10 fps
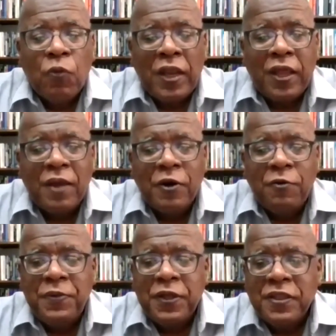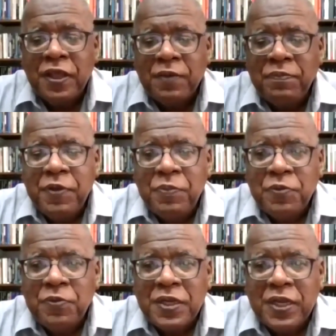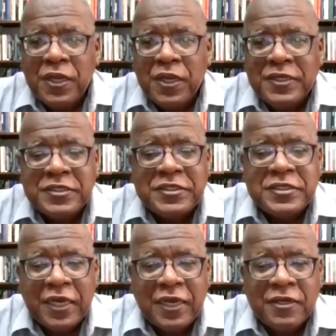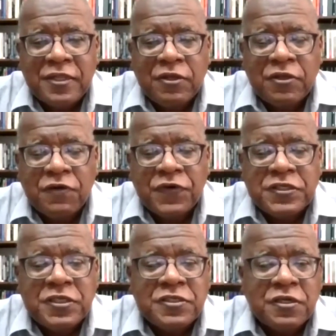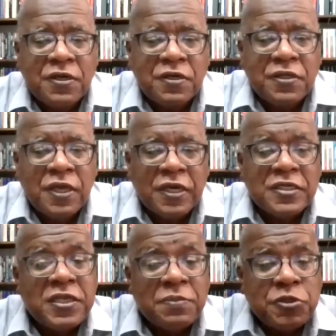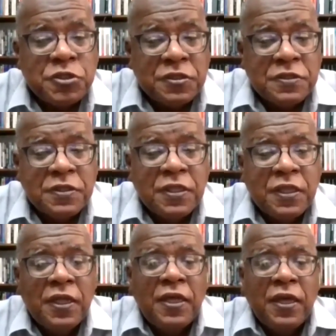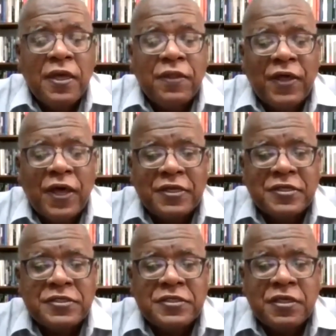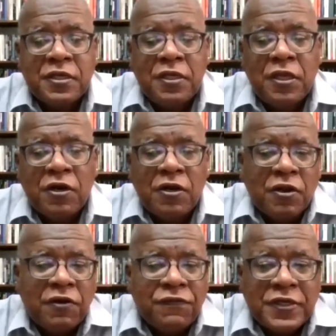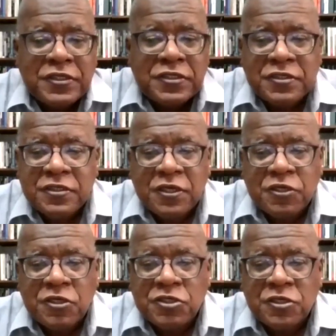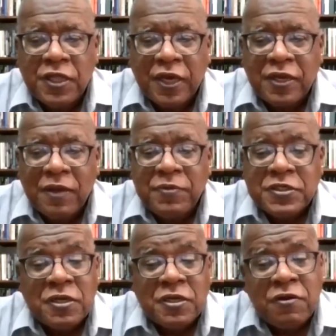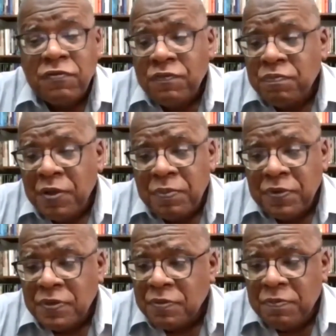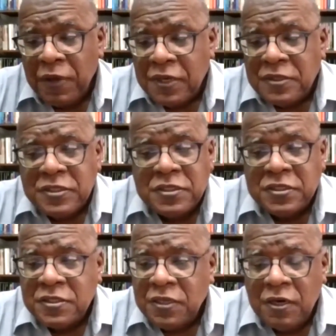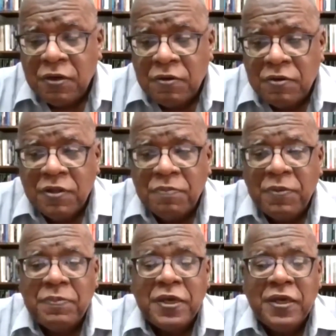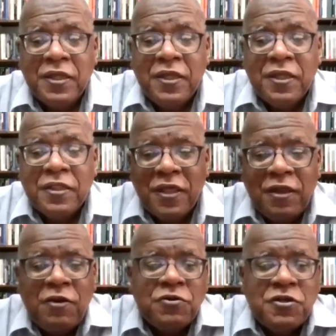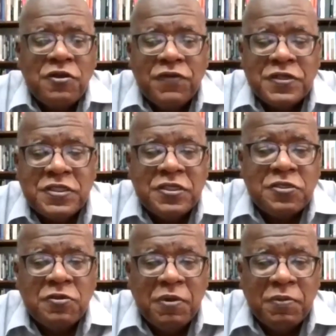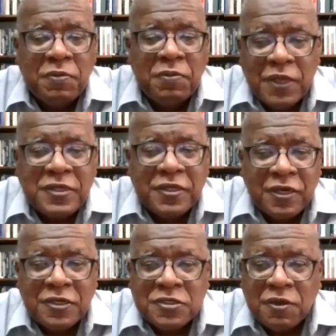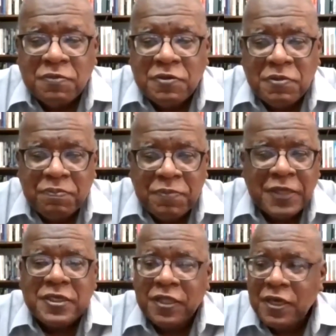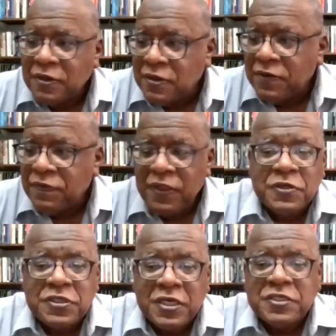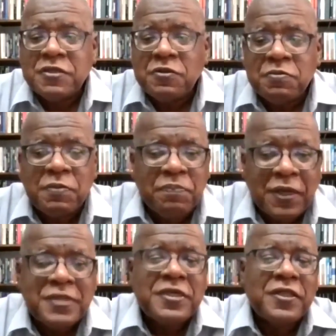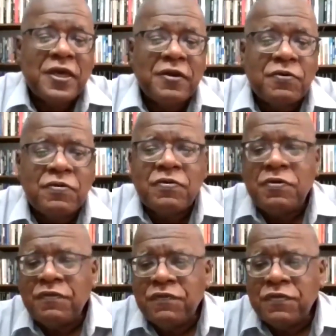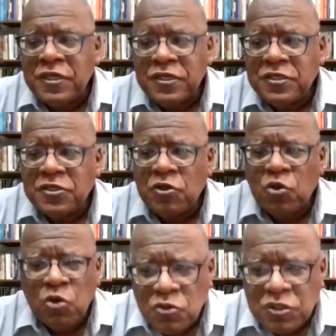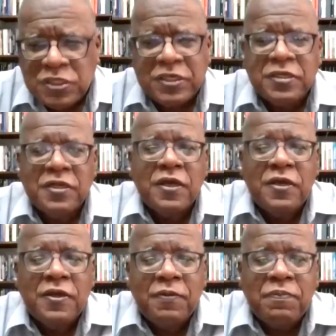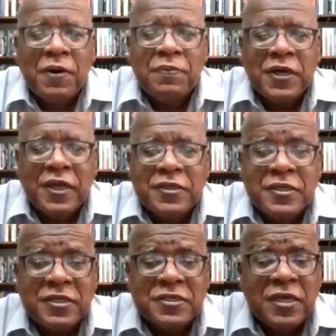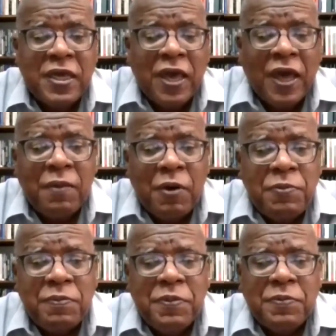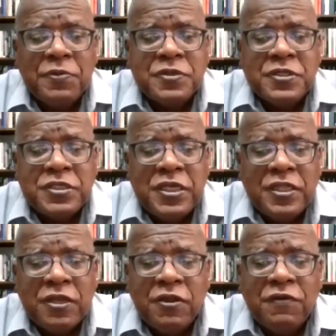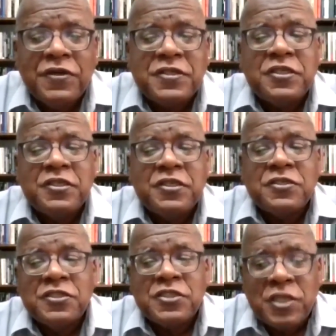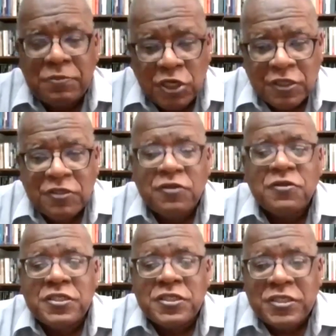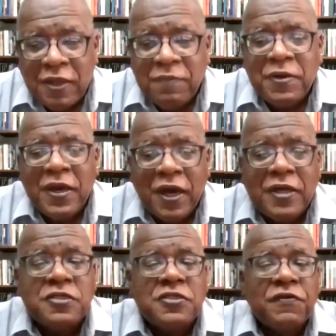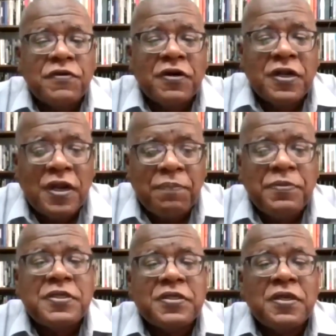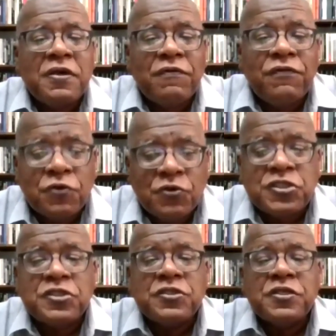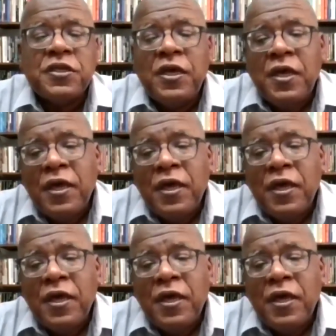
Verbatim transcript: Well, I'm hoping that people will understand that universities are not exceptional. That is, you know, a lot of us traditional academics, a lot of people, parents, you know, the public, they look to universities to be better than Eskom, to be better than PRASA, to be better than all of these looted public entities. And I'm hoping people will see that universities are subject to the same kinds of corrupt forces